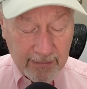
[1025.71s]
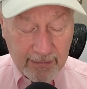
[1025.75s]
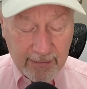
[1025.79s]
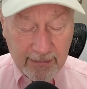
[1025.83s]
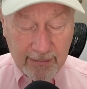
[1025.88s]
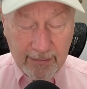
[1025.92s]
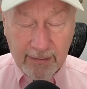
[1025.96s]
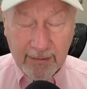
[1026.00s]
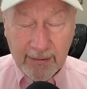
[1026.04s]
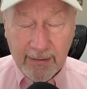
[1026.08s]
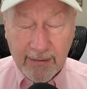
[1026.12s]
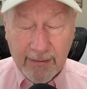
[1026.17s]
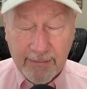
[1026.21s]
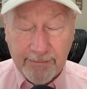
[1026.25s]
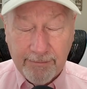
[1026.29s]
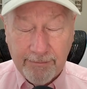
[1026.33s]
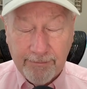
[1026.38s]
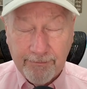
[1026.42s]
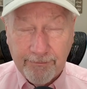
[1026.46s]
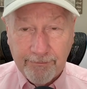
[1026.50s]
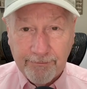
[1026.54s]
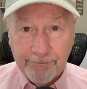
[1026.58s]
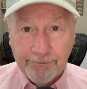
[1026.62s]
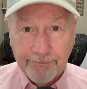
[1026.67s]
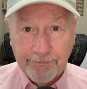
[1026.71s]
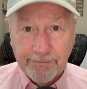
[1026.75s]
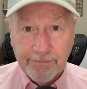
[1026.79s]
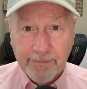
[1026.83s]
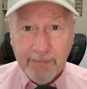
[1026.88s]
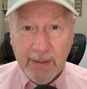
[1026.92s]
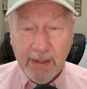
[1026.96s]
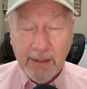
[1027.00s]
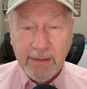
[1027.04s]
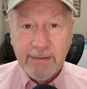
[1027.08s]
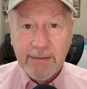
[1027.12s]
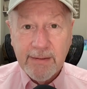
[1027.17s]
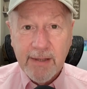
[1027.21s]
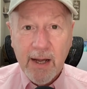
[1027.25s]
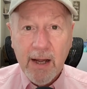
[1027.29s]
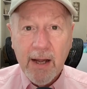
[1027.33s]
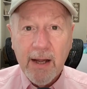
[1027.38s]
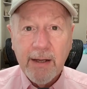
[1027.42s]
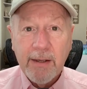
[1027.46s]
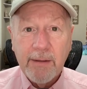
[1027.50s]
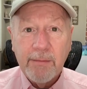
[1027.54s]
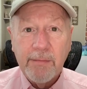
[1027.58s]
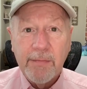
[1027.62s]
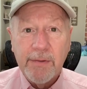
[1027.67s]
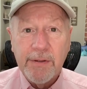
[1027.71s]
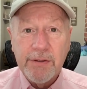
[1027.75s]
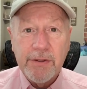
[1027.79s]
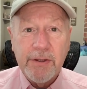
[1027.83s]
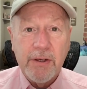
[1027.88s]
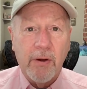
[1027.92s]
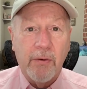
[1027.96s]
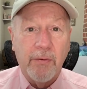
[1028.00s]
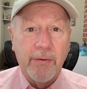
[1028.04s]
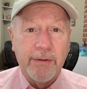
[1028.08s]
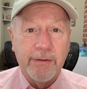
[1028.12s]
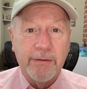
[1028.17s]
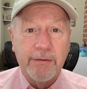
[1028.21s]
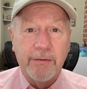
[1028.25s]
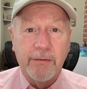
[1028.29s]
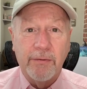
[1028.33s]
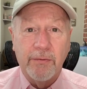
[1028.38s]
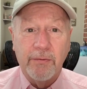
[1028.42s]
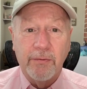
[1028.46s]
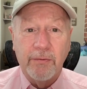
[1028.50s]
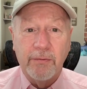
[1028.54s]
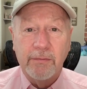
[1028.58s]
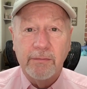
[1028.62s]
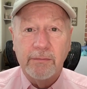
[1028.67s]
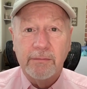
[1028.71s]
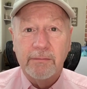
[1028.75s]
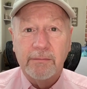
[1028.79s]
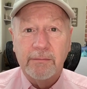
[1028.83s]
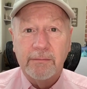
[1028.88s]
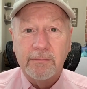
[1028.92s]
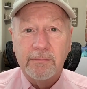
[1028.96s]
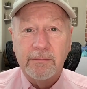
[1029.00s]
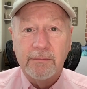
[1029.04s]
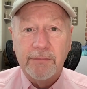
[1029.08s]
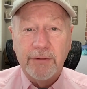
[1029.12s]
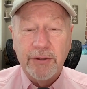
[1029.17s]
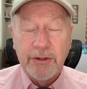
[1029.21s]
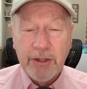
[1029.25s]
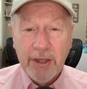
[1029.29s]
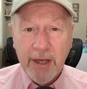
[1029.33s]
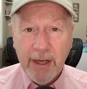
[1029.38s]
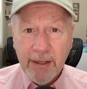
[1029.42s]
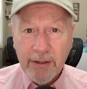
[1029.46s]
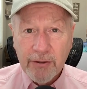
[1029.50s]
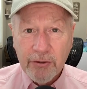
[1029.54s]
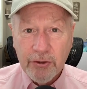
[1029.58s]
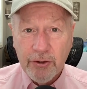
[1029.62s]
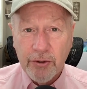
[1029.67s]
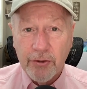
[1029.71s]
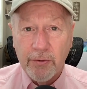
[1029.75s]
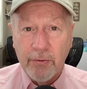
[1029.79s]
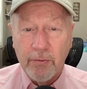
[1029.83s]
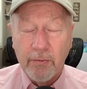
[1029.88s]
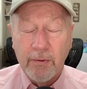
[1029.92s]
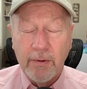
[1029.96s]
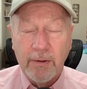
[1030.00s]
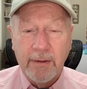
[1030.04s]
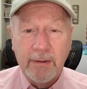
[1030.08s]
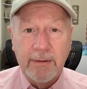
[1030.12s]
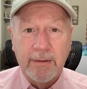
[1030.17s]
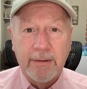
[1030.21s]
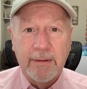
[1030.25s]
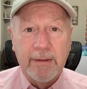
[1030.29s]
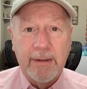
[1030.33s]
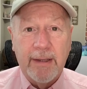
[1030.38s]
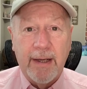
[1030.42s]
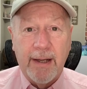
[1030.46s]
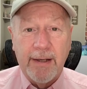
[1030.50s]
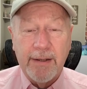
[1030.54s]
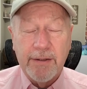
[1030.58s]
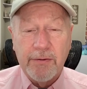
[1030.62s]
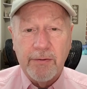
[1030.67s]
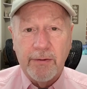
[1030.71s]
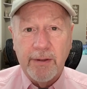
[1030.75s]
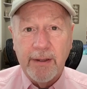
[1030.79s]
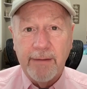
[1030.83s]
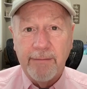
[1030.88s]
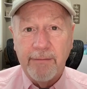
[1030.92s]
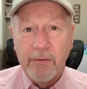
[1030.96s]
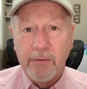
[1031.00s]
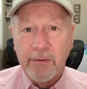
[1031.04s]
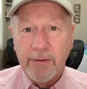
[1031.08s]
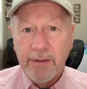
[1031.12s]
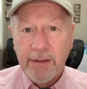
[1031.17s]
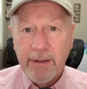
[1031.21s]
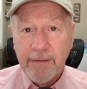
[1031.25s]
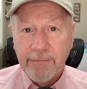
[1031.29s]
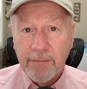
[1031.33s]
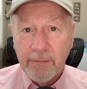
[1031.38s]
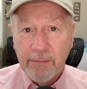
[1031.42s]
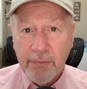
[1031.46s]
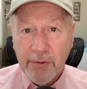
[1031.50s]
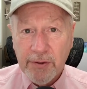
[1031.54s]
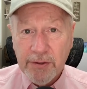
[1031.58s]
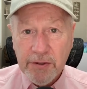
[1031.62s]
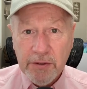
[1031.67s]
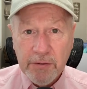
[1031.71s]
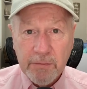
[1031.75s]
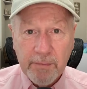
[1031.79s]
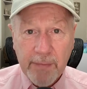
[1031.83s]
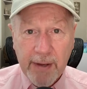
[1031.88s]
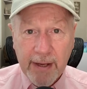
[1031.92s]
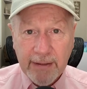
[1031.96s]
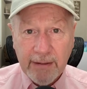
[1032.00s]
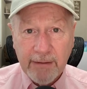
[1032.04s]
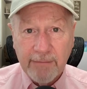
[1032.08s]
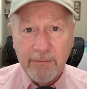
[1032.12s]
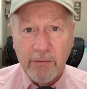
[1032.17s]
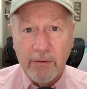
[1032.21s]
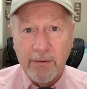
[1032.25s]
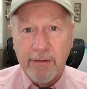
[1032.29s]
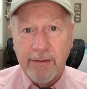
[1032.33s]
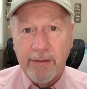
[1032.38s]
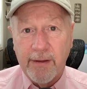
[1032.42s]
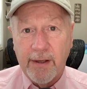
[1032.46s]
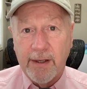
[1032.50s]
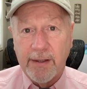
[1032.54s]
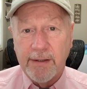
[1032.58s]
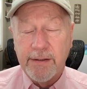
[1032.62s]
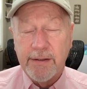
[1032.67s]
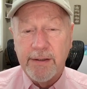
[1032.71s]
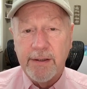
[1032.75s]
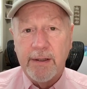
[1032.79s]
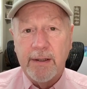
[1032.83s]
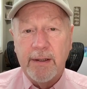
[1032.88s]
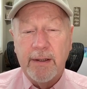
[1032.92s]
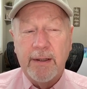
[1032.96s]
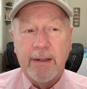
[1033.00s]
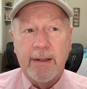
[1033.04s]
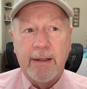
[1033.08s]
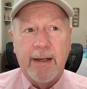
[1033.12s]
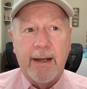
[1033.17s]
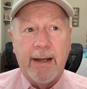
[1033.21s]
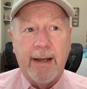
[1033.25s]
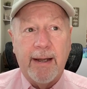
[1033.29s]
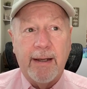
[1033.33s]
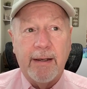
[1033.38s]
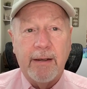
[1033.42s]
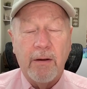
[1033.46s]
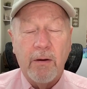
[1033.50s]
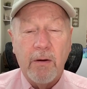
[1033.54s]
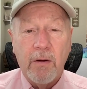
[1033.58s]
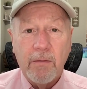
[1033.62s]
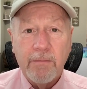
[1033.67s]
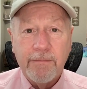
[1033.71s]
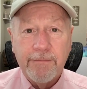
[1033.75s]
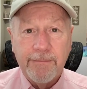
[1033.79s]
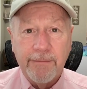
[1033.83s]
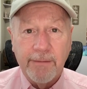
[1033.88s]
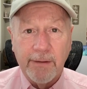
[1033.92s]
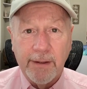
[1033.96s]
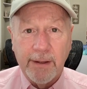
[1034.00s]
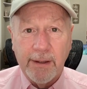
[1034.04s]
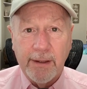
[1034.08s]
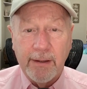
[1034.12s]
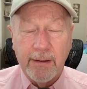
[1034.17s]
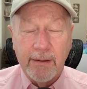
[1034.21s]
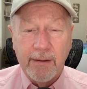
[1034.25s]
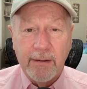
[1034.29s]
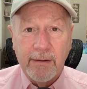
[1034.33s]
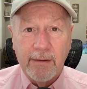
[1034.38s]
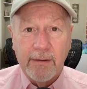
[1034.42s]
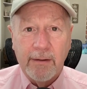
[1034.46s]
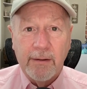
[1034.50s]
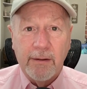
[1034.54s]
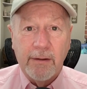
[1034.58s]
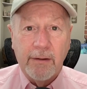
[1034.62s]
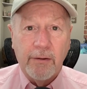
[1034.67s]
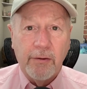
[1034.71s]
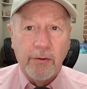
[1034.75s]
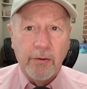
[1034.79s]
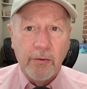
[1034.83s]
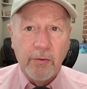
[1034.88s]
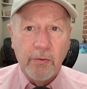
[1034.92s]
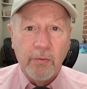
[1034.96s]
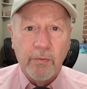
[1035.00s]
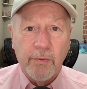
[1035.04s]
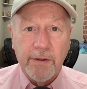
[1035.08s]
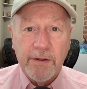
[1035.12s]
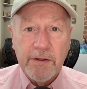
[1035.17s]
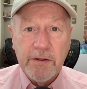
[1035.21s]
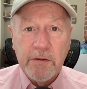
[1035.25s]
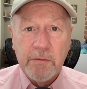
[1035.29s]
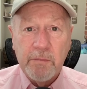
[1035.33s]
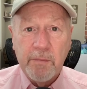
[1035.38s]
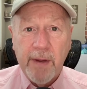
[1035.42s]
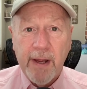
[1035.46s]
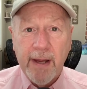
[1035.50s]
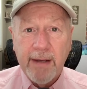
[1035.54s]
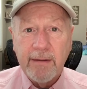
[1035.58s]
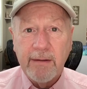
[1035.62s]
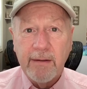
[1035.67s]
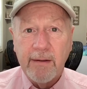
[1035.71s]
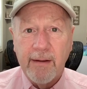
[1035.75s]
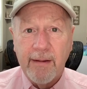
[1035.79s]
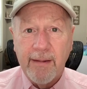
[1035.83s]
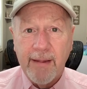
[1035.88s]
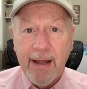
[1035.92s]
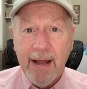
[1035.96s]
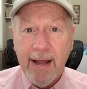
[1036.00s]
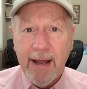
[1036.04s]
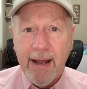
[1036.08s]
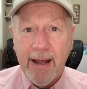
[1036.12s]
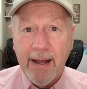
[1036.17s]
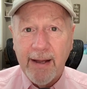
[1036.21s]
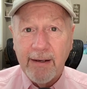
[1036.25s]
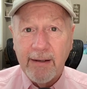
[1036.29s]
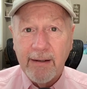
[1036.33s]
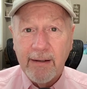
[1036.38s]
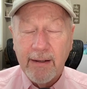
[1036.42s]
um, time is going to change you, and it's going to give you a different perspective on things. And hopefully, you respect that,